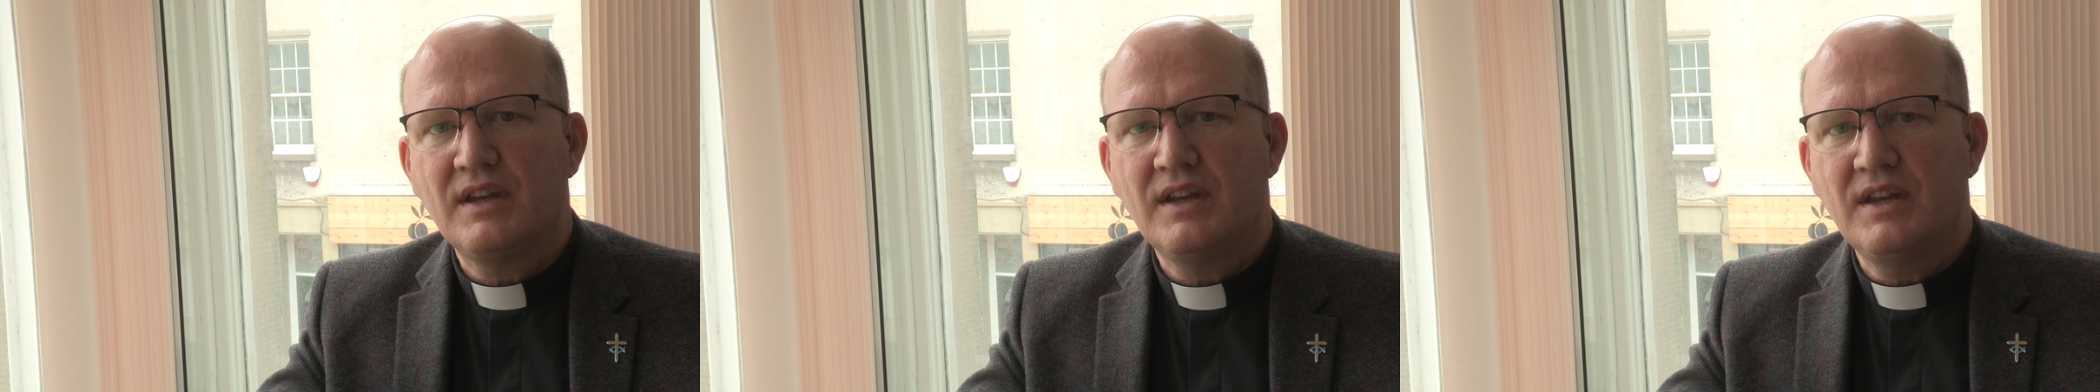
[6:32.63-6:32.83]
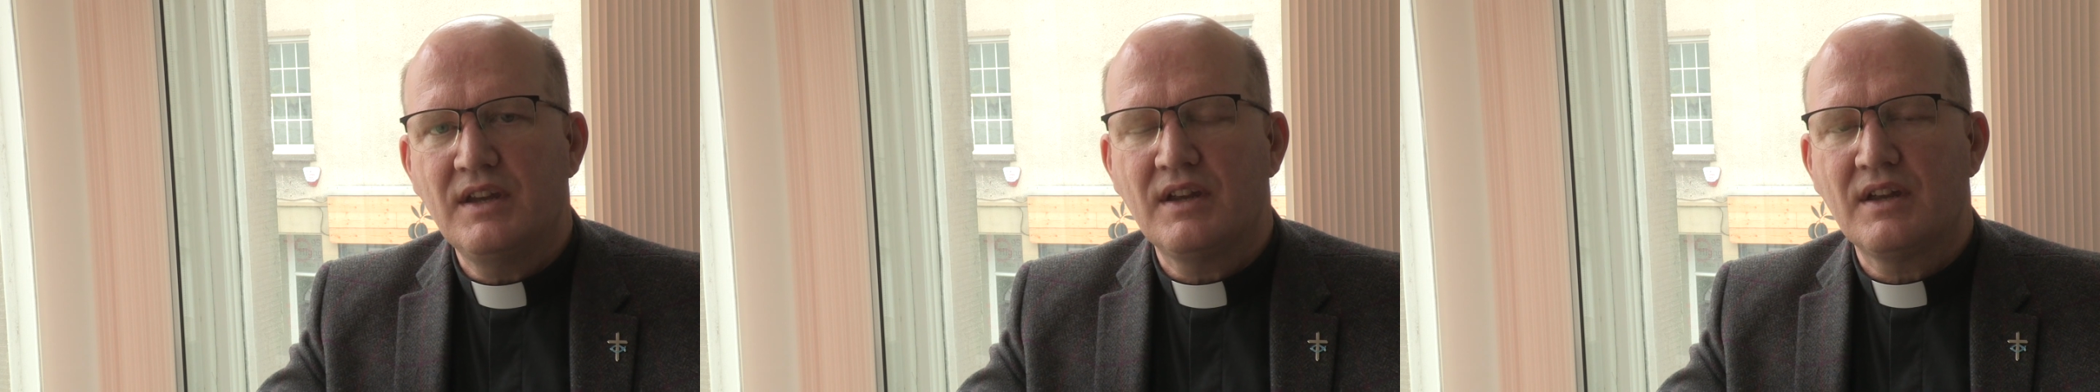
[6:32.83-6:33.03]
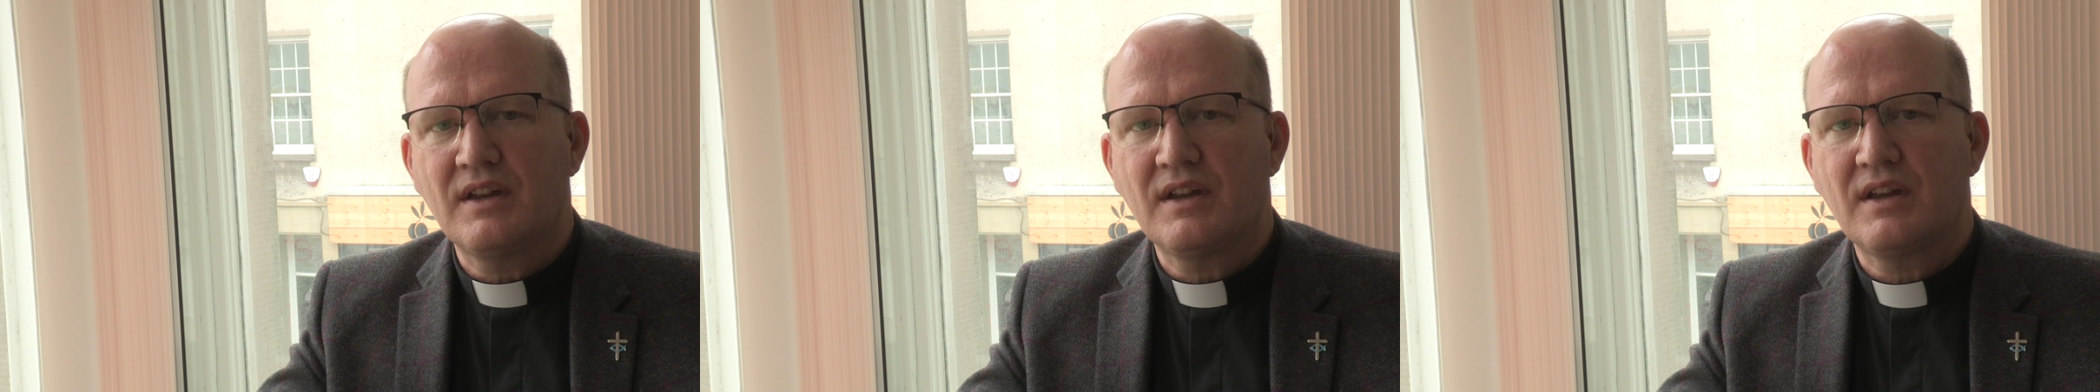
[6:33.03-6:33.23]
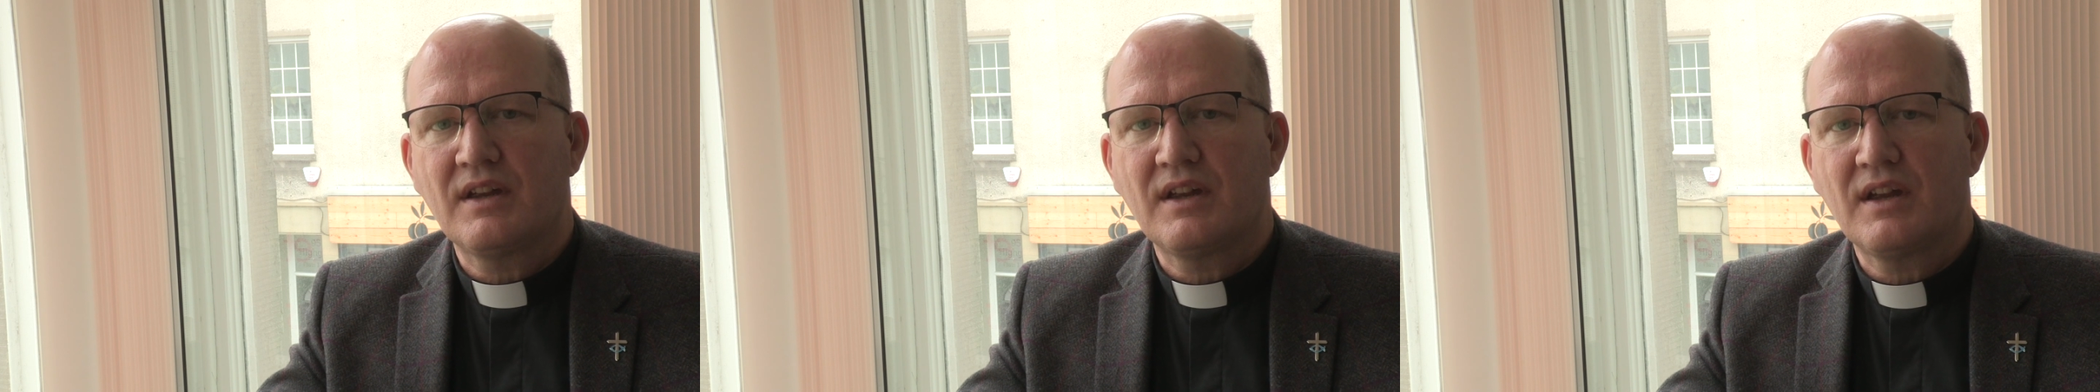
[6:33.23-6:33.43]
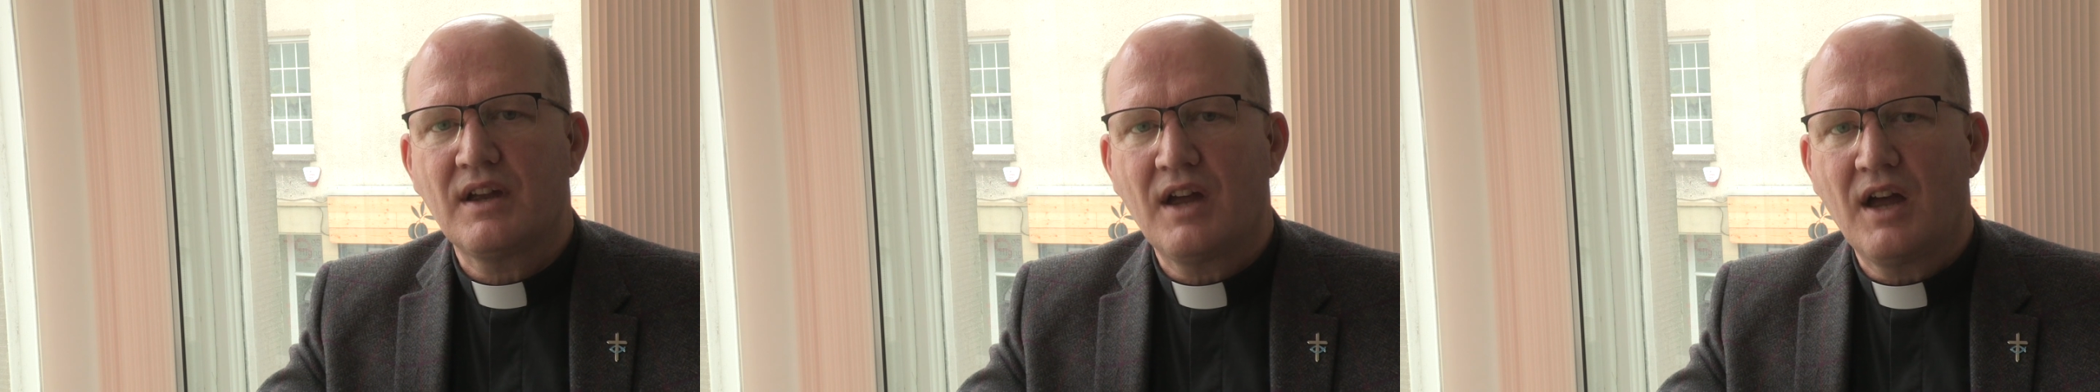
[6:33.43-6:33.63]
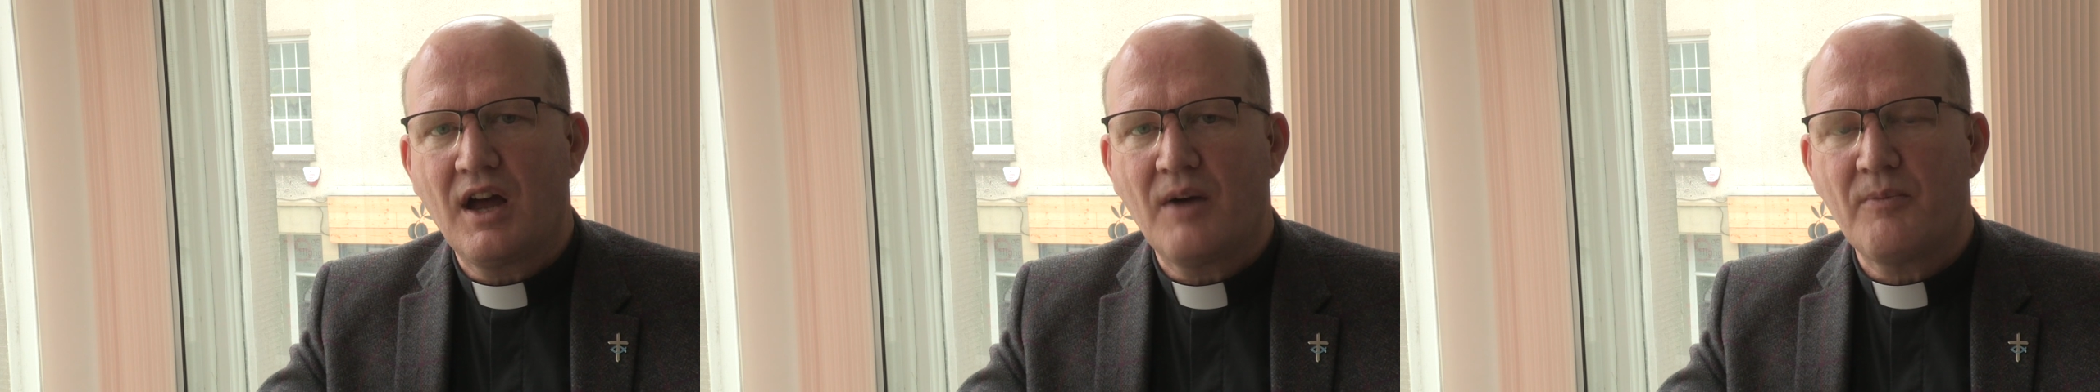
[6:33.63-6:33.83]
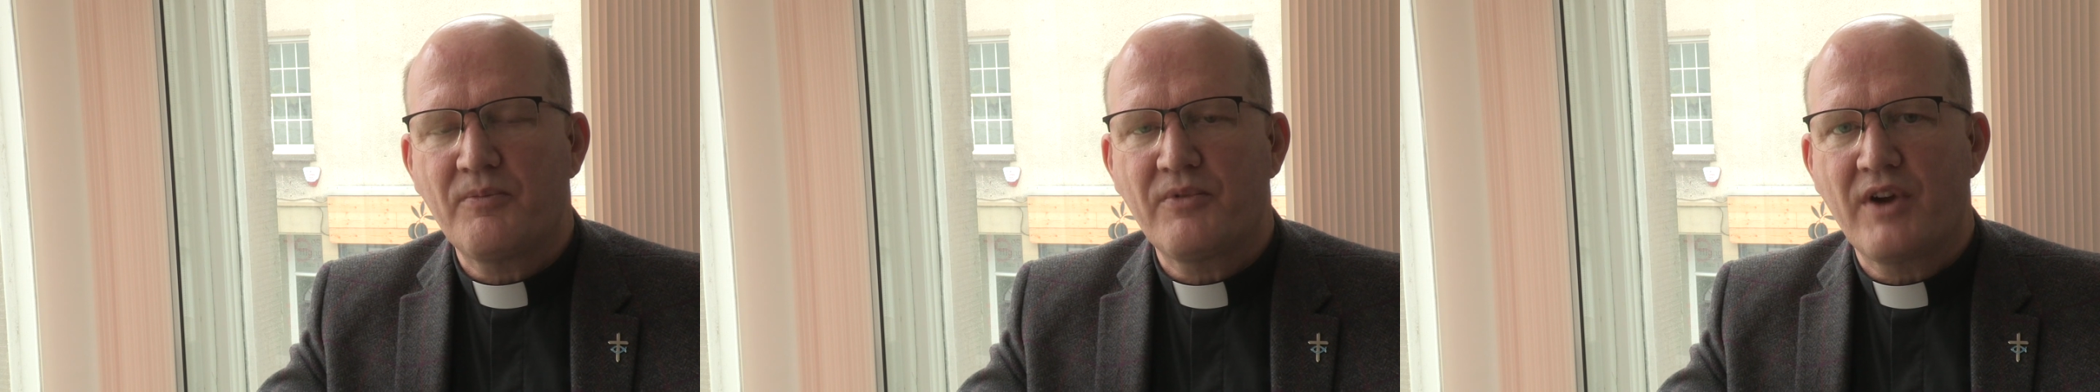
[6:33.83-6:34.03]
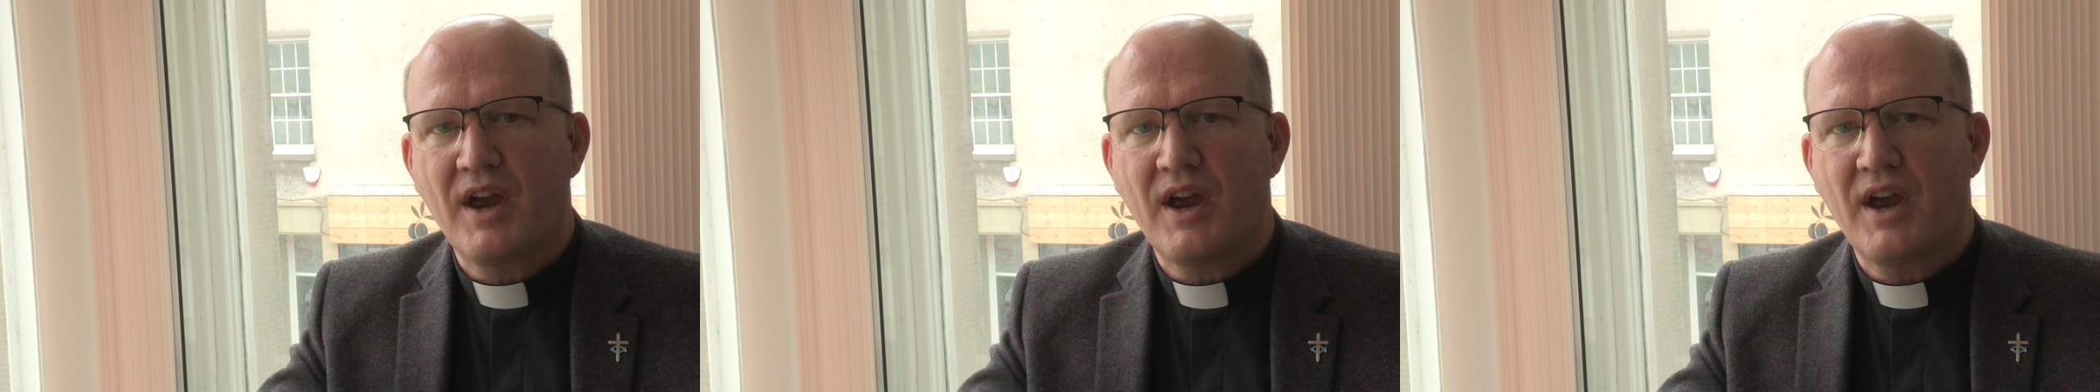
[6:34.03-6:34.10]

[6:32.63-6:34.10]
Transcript: hear our